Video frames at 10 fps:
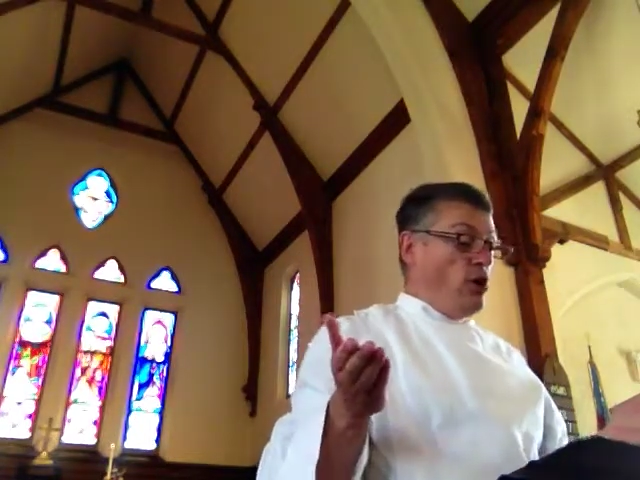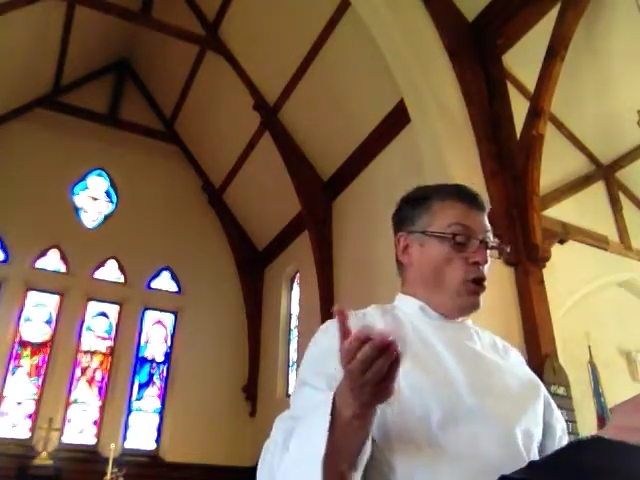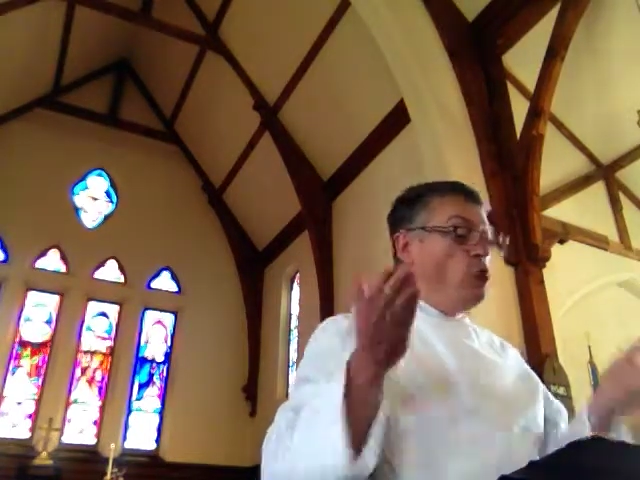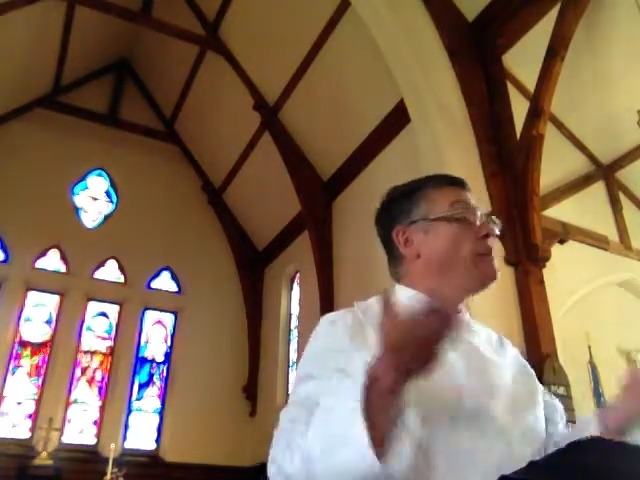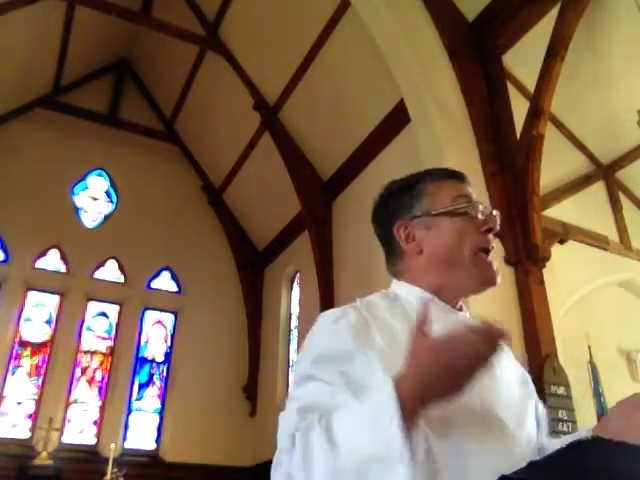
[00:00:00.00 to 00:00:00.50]

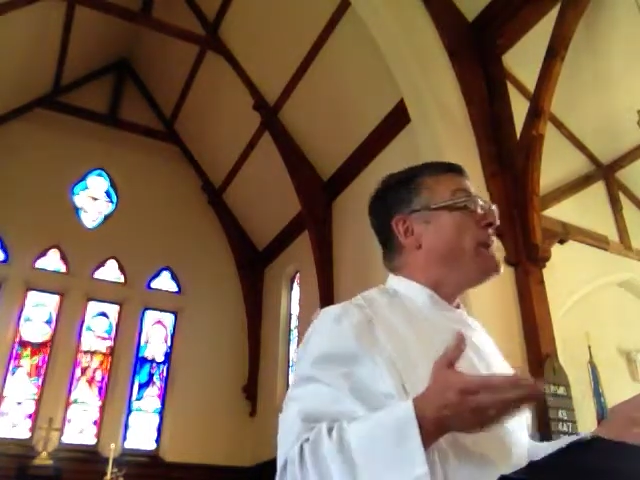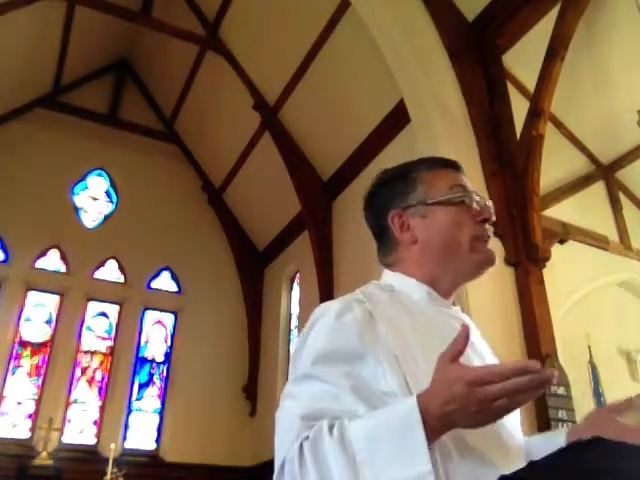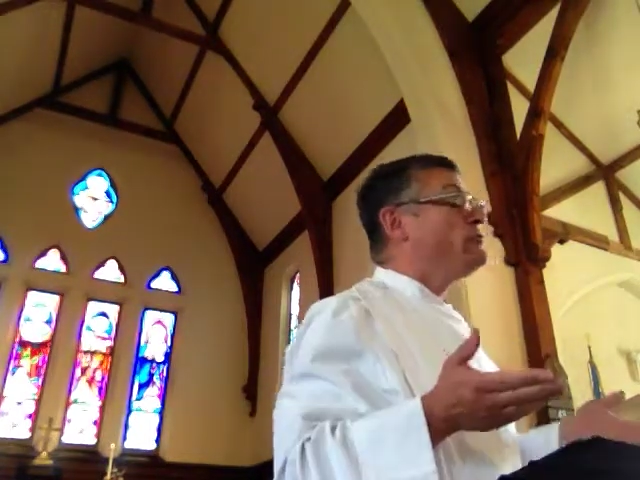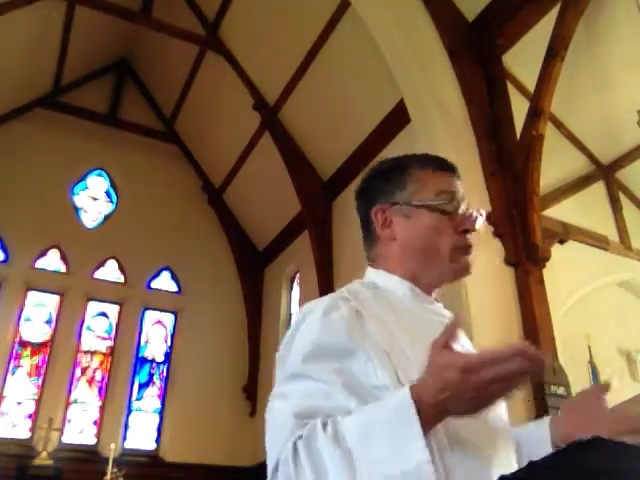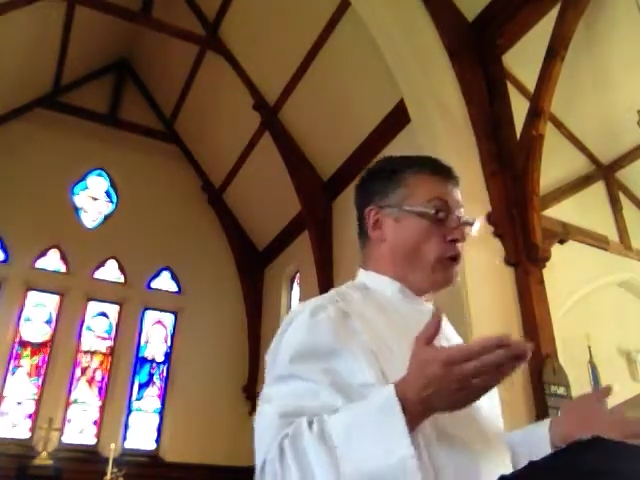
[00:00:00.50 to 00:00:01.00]
who gave
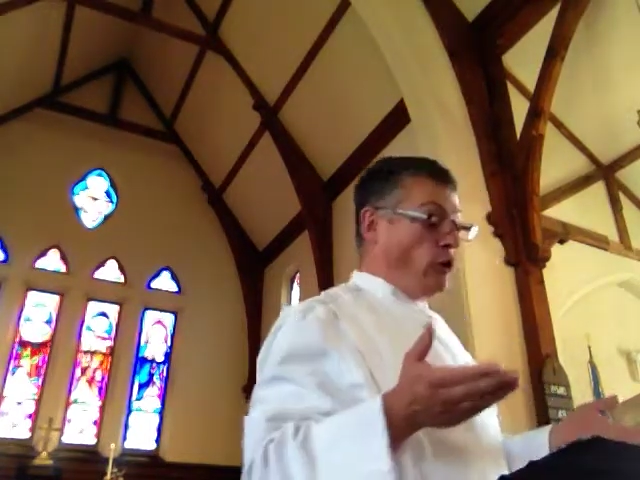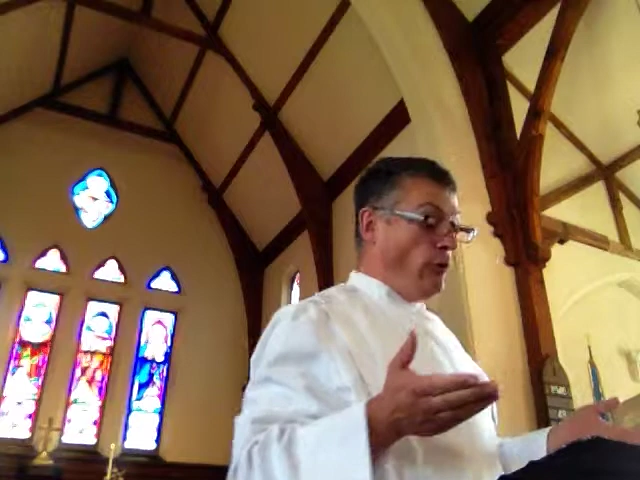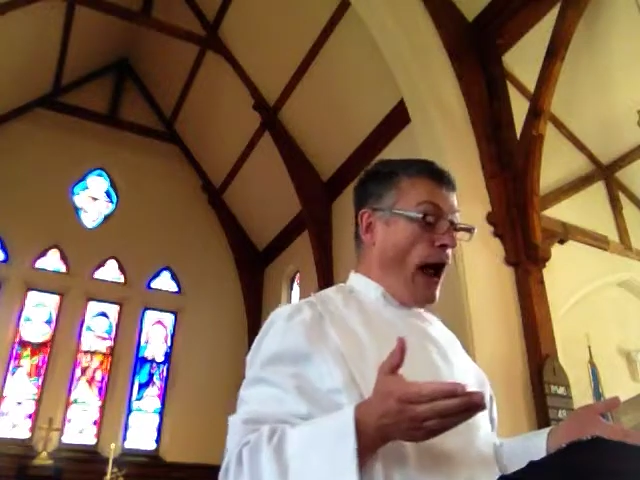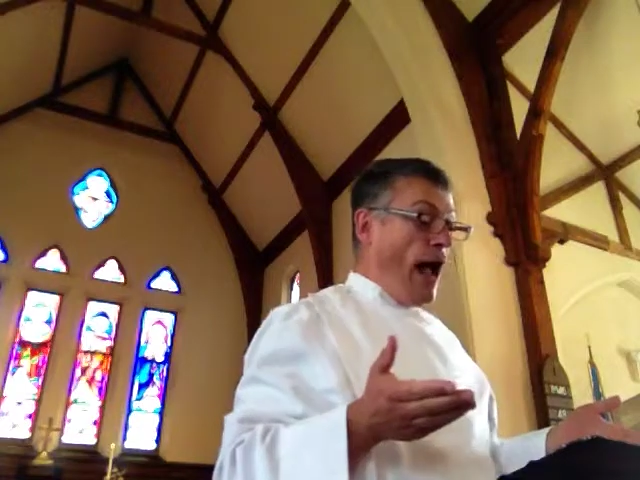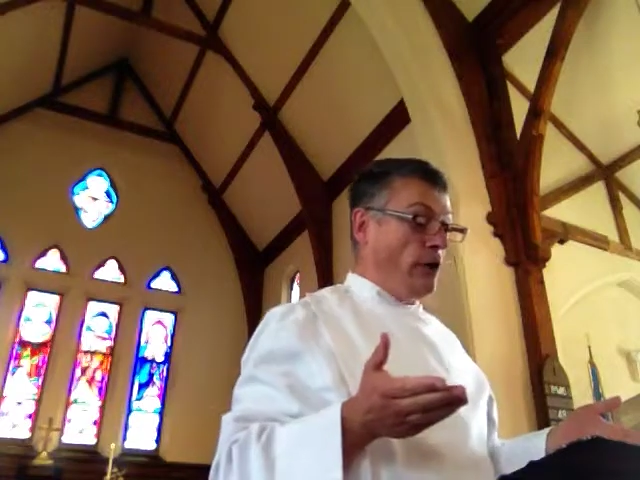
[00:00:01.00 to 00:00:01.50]
it to the
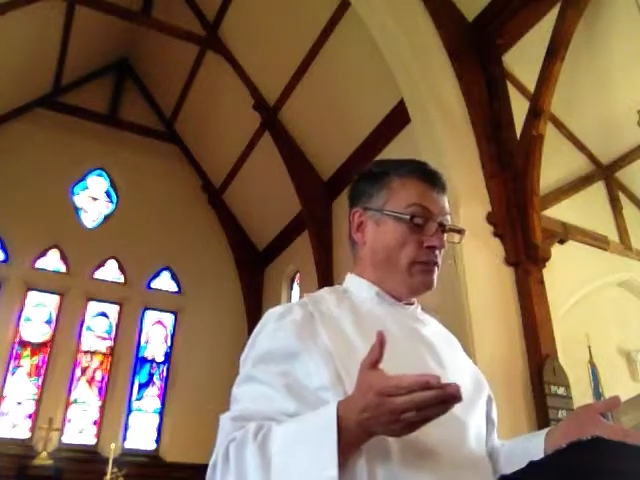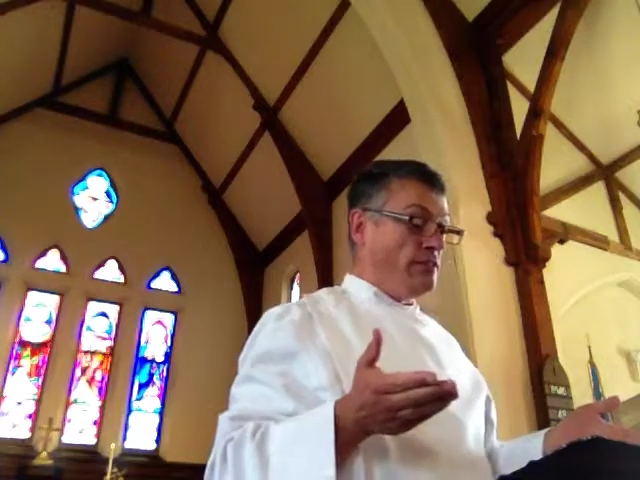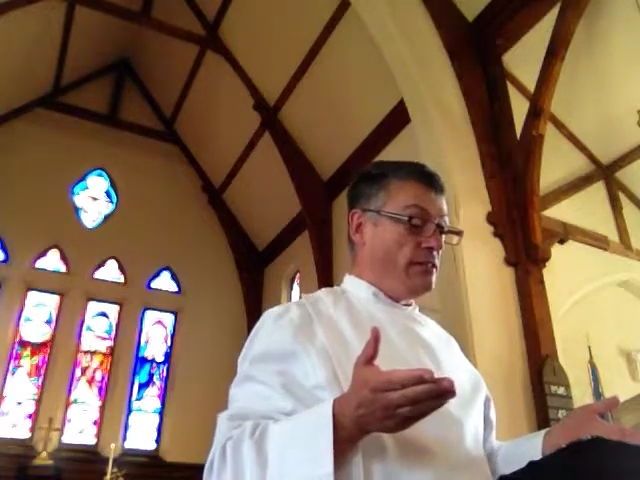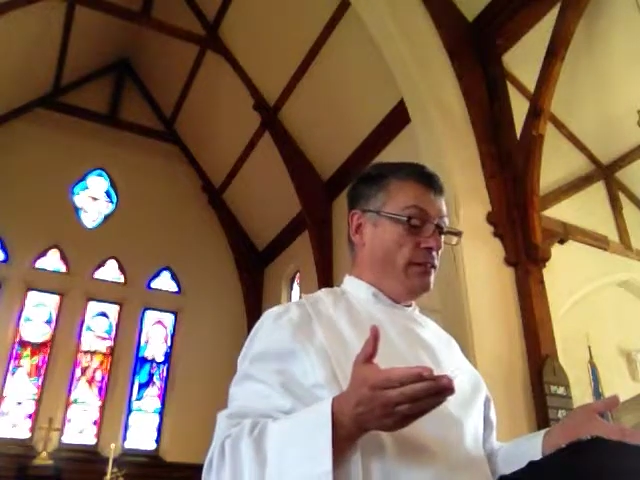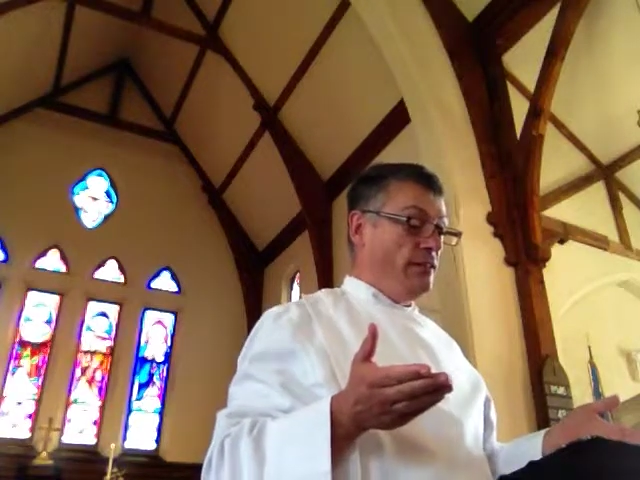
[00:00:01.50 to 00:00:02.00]
crowds,